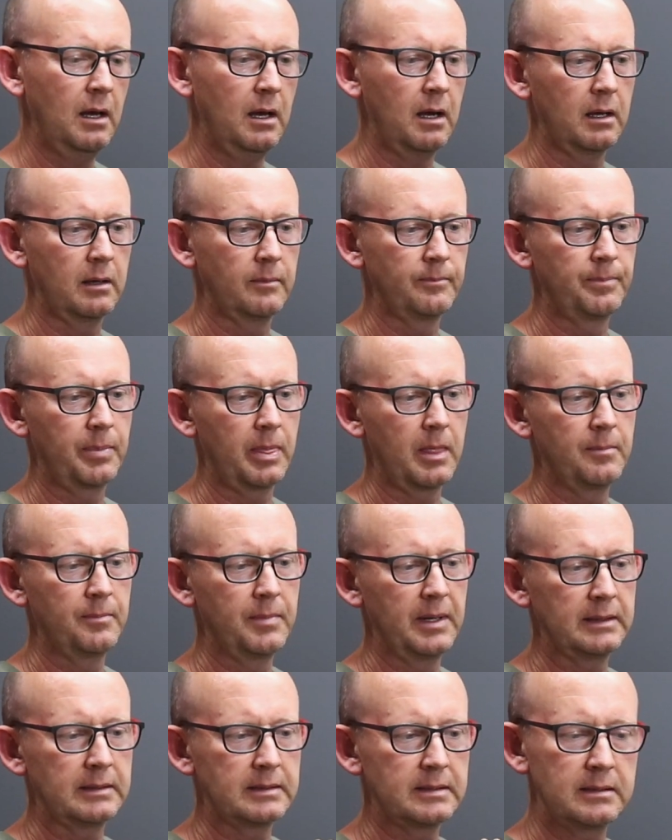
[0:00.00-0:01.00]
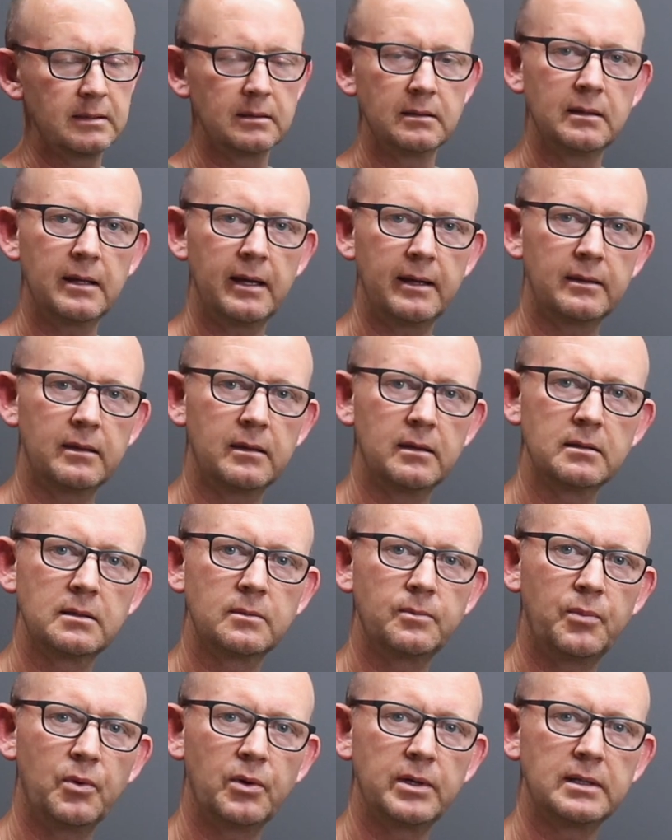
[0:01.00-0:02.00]
But still at
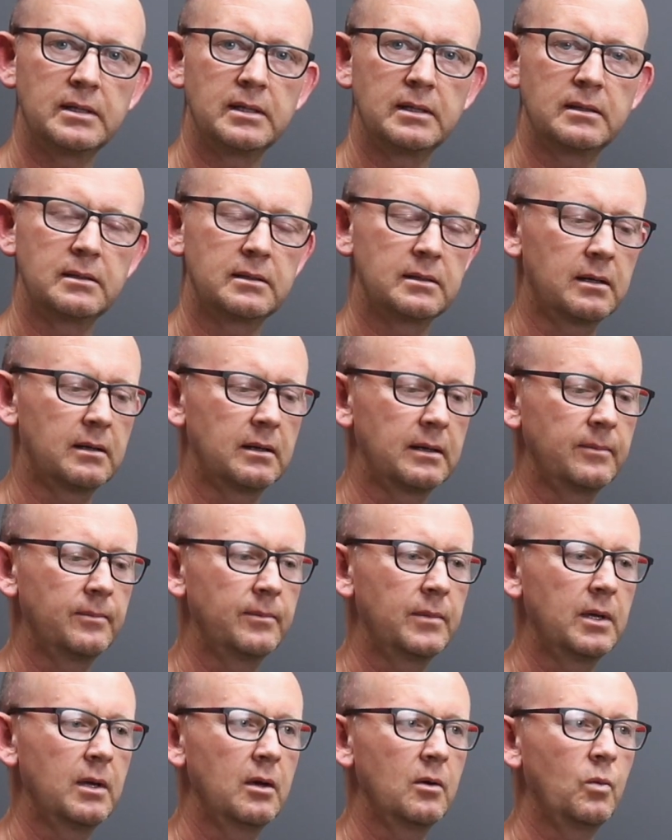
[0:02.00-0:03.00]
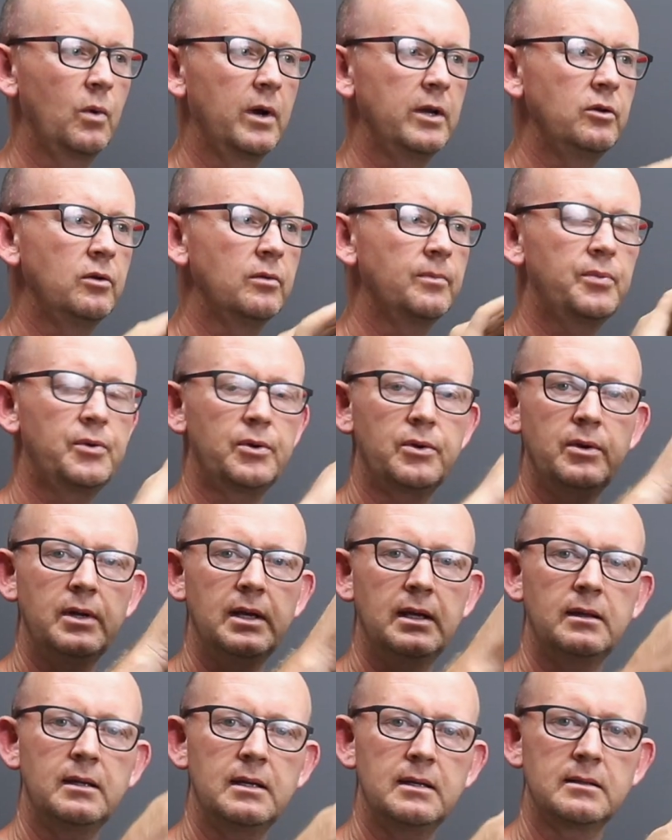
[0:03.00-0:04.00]
this point in time, when you're
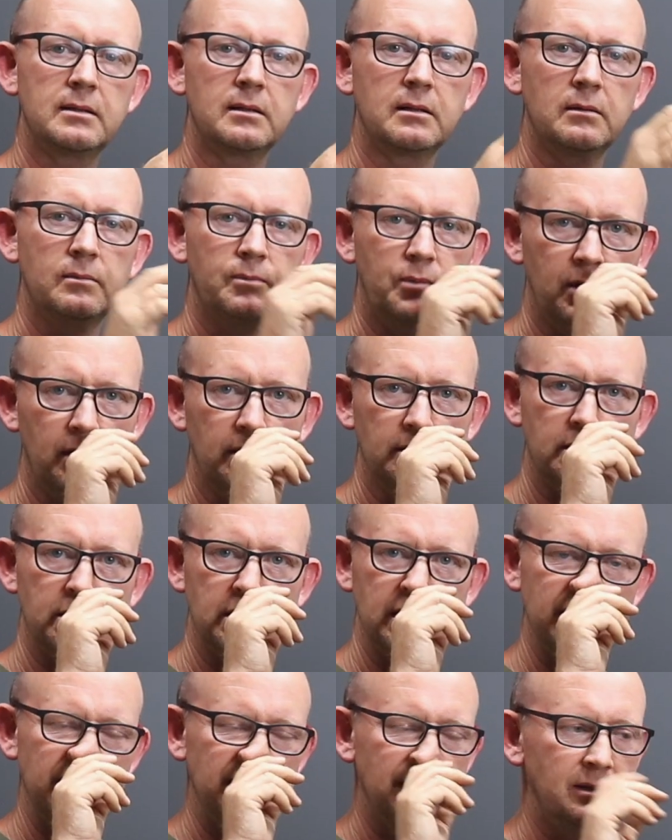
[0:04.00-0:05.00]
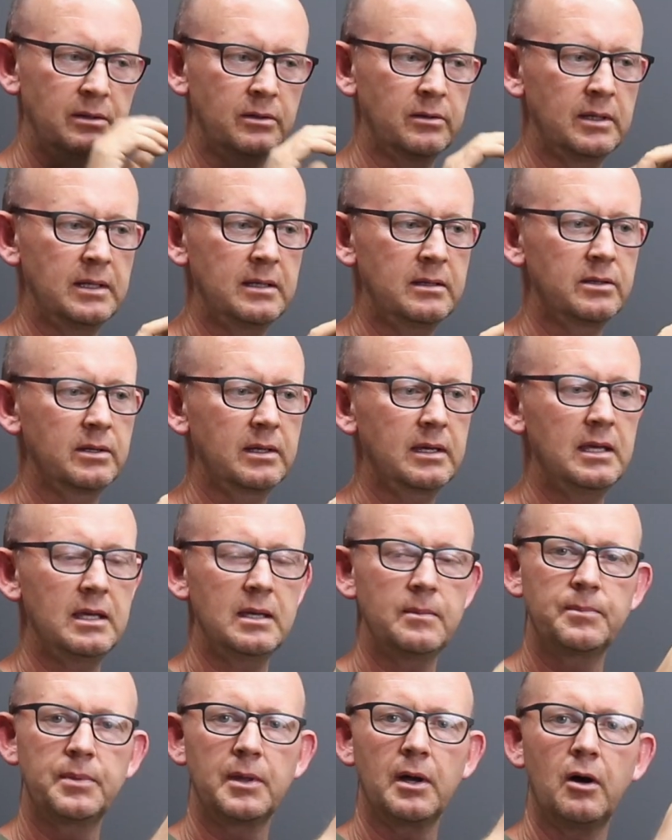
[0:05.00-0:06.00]
pruning these little branchlets, you need to
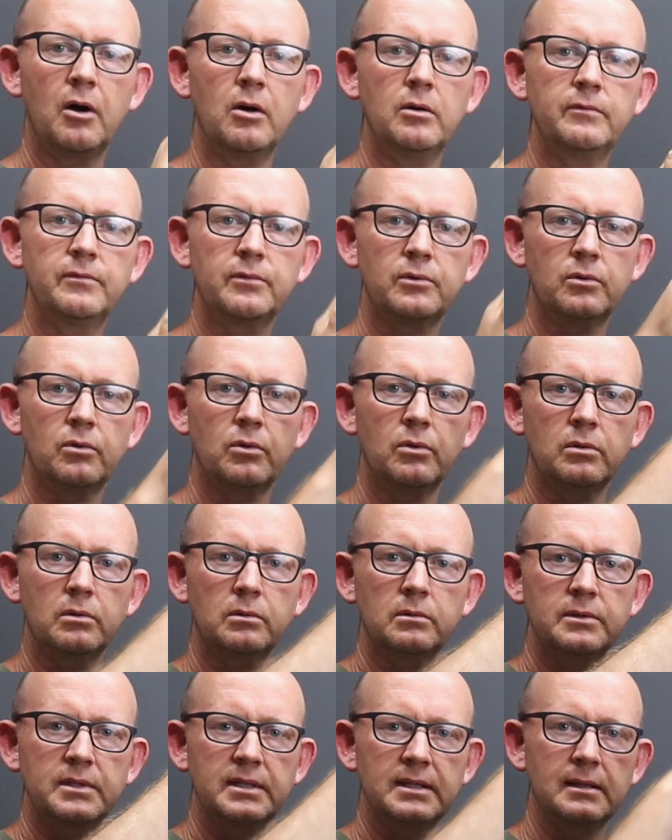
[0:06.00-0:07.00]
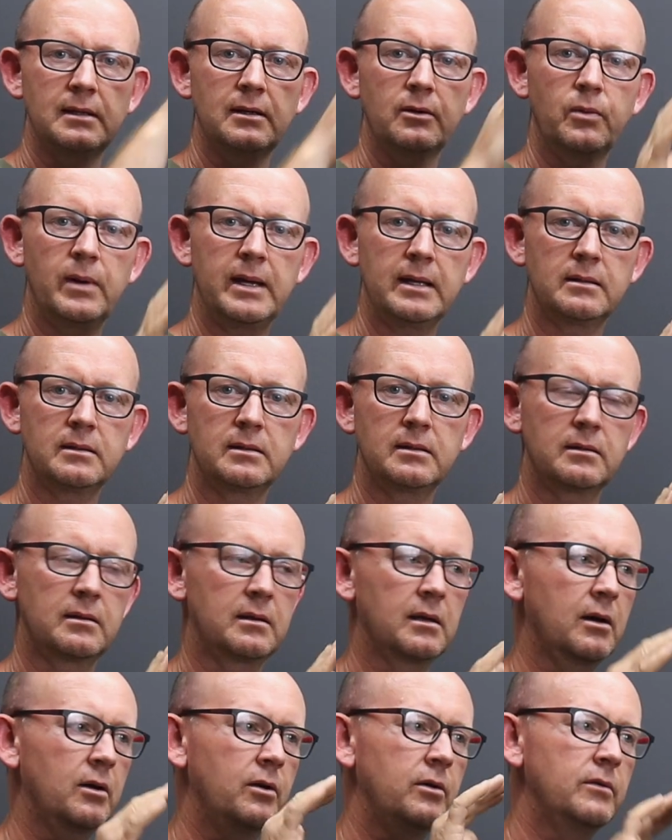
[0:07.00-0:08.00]
keep the overall silhouette,
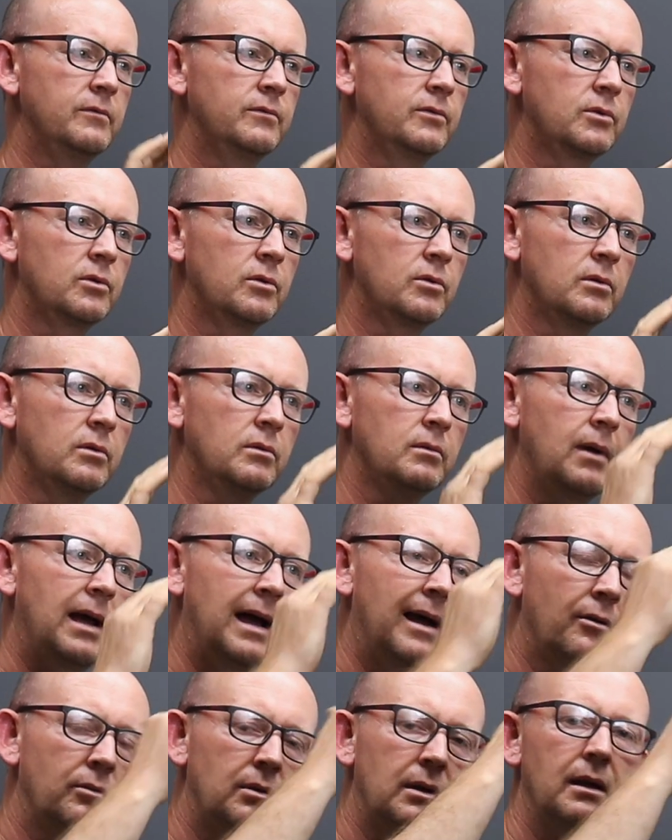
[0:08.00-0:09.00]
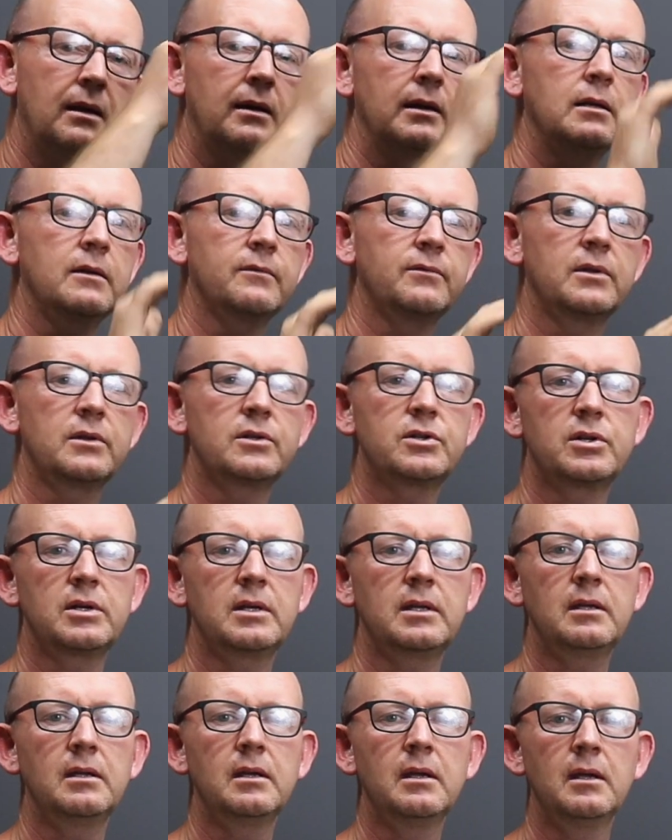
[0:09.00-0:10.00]
the overall outline of the
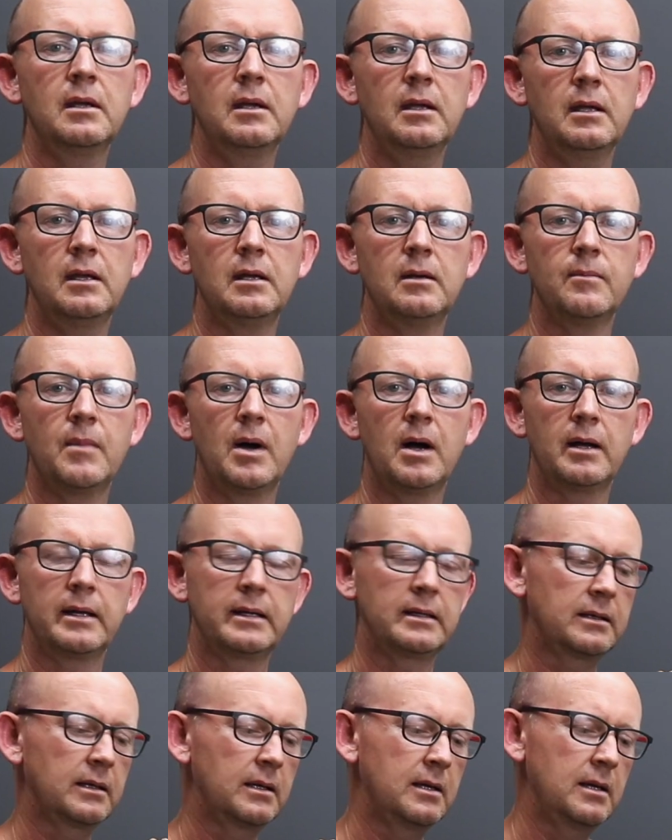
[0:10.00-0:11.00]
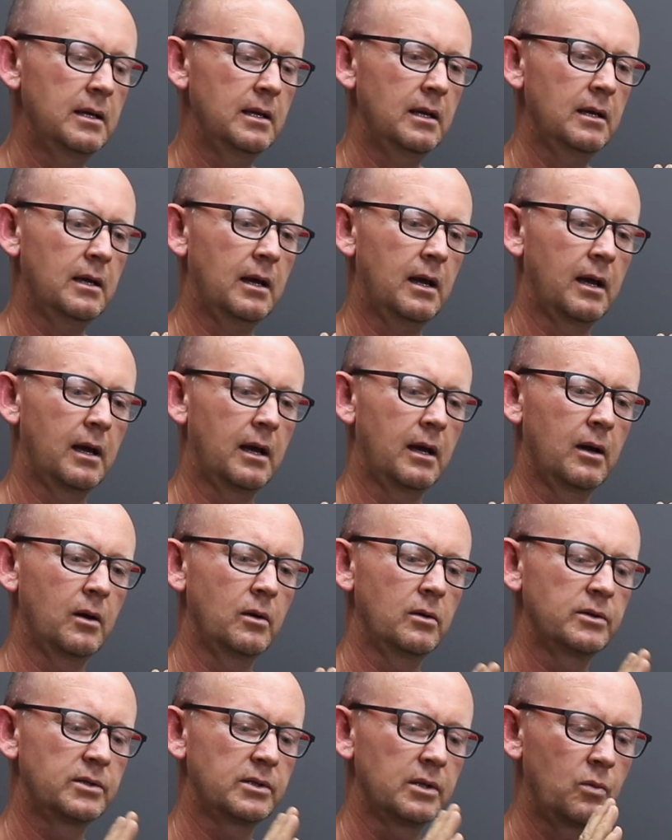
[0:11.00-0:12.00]
tree in mind.
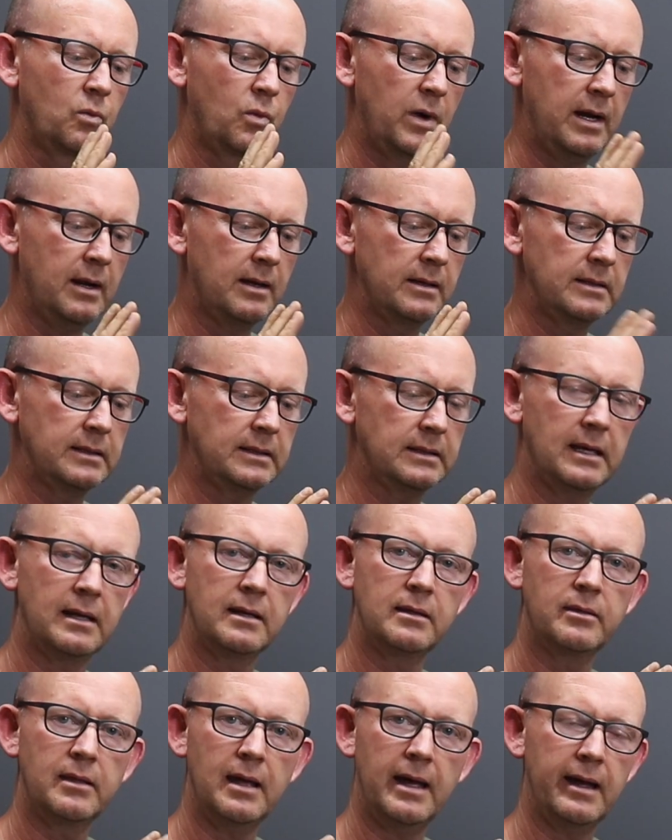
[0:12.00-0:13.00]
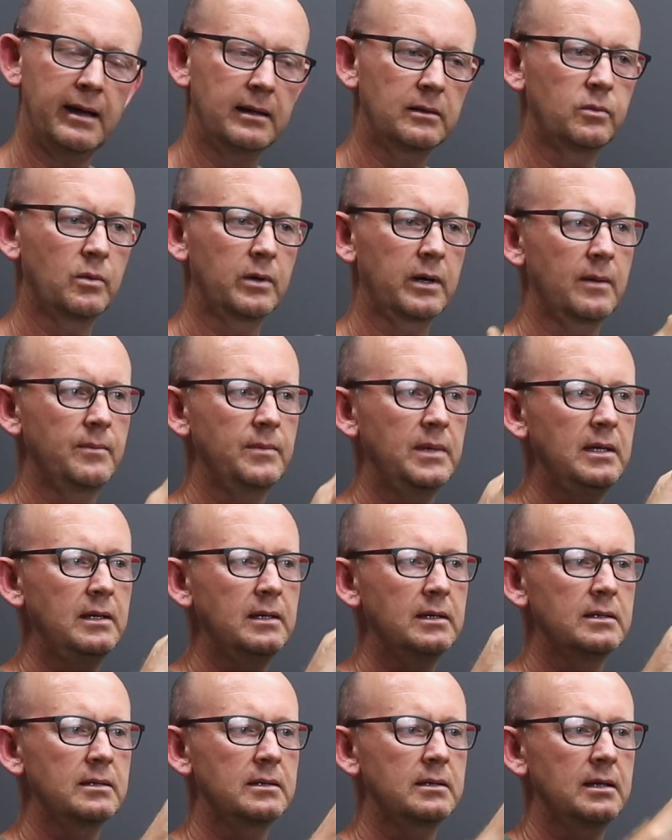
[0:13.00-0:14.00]
So when I say that, what I
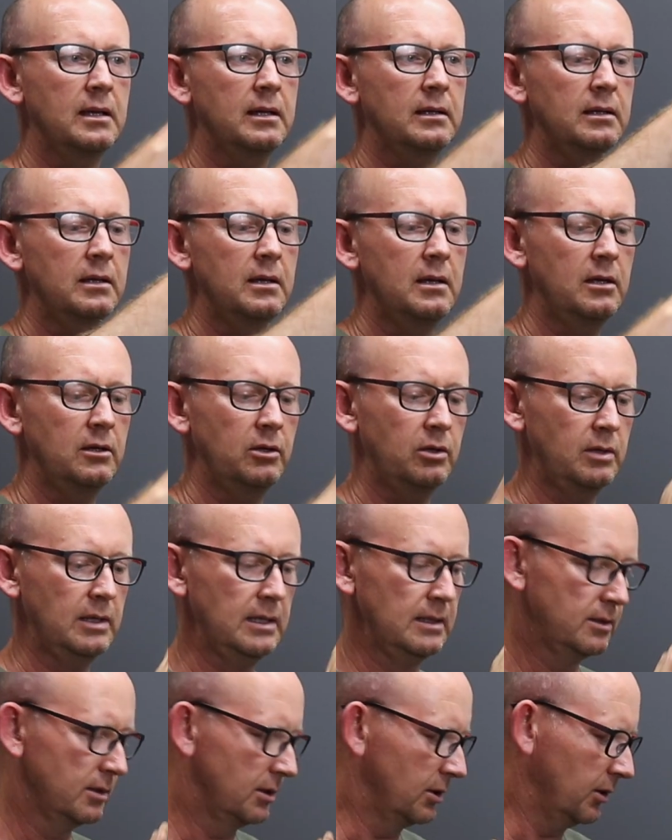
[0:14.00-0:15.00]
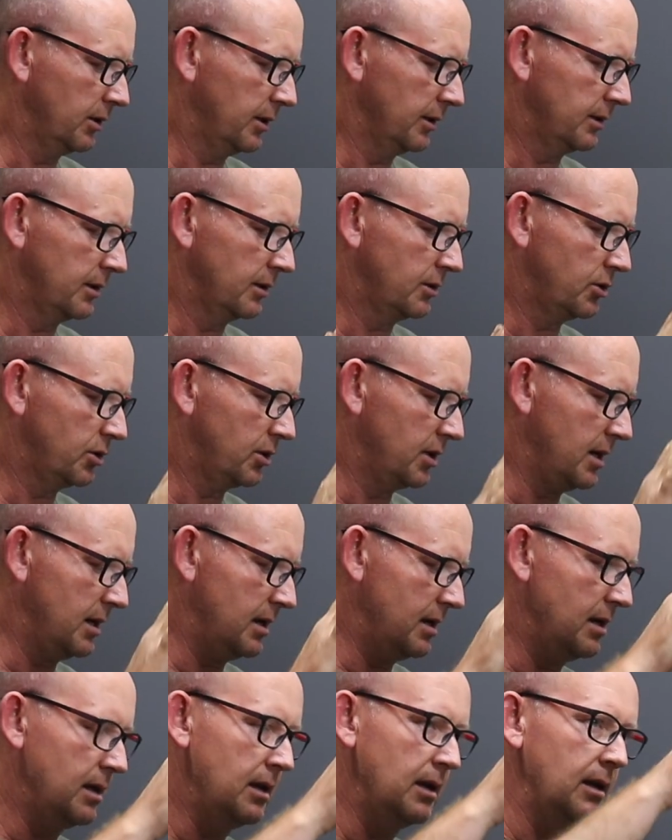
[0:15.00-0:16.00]
mean is that you need to look at the
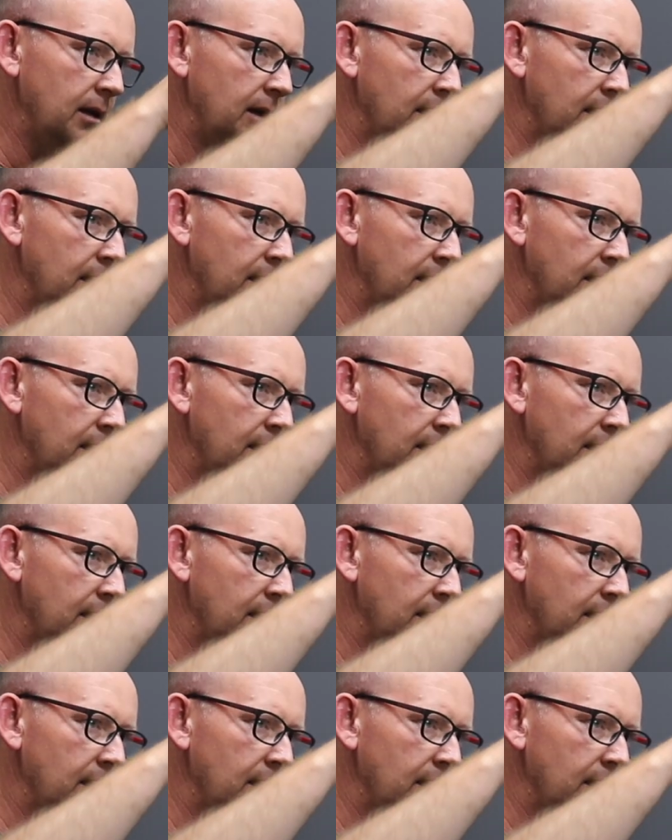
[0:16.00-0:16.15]
tree,